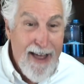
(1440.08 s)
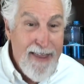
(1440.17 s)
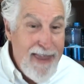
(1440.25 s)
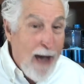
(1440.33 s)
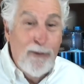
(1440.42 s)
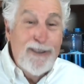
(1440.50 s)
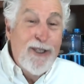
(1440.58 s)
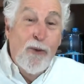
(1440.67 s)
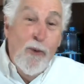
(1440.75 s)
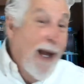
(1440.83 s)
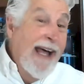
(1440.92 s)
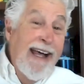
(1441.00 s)
That was a
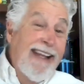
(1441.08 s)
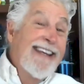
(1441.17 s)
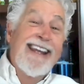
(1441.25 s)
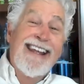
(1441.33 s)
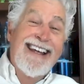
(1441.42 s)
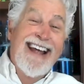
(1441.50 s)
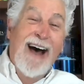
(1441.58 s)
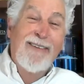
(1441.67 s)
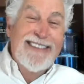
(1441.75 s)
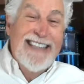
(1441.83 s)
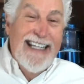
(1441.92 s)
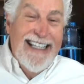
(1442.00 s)
win. I
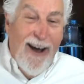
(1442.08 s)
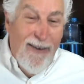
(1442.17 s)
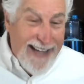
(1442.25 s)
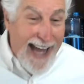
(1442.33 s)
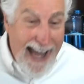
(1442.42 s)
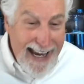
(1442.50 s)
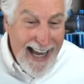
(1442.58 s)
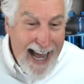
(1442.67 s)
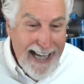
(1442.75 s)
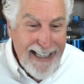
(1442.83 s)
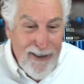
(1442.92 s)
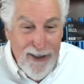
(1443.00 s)
was like, okay, I
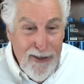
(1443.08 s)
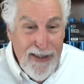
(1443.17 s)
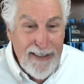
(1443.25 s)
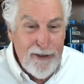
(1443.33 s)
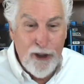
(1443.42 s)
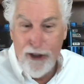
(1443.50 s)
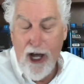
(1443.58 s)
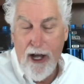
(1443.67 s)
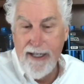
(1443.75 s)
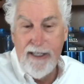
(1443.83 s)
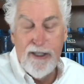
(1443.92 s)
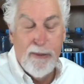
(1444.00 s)
can do this. They're
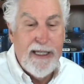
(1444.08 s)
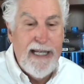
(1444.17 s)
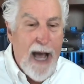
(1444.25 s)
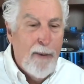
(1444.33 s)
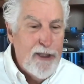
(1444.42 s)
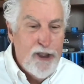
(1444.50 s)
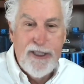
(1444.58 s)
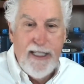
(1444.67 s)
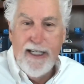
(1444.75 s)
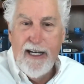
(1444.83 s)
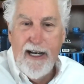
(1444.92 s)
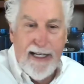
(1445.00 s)
talking to me. Now I just
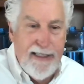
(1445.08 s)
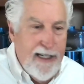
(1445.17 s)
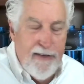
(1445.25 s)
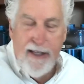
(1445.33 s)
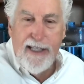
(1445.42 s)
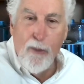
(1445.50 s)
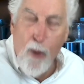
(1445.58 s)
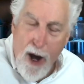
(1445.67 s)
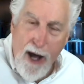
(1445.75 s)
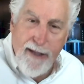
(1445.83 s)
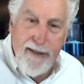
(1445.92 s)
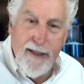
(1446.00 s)
need an idea that they
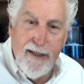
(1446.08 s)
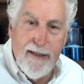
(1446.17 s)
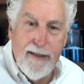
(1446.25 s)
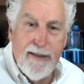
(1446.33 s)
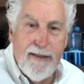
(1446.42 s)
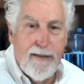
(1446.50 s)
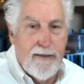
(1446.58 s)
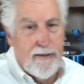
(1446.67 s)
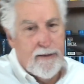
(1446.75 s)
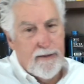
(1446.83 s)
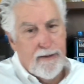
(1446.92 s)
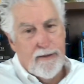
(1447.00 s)
want.
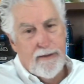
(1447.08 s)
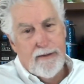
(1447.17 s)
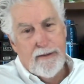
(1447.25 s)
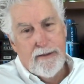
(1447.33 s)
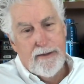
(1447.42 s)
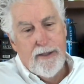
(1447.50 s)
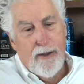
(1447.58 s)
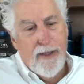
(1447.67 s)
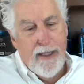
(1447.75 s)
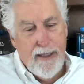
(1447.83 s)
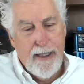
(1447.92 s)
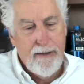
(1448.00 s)
So
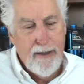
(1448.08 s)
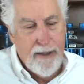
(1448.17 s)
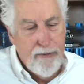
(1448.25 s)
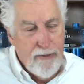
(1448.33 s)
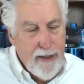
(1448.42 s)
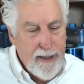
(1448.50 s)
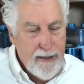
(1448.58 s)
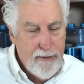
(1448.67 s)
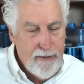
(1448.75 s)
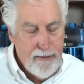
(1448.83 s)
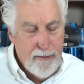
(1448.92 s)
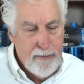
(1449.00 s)
it
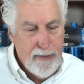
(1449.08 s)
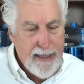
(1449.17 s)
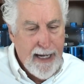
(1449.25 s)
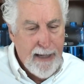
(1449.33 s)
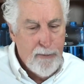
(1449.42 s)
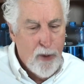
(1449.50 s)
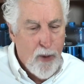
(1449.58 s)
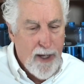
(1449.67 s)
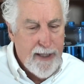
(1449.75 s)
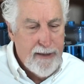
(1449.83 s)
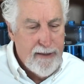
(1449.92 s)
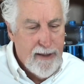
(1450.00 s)
really became
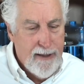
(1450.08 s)
quite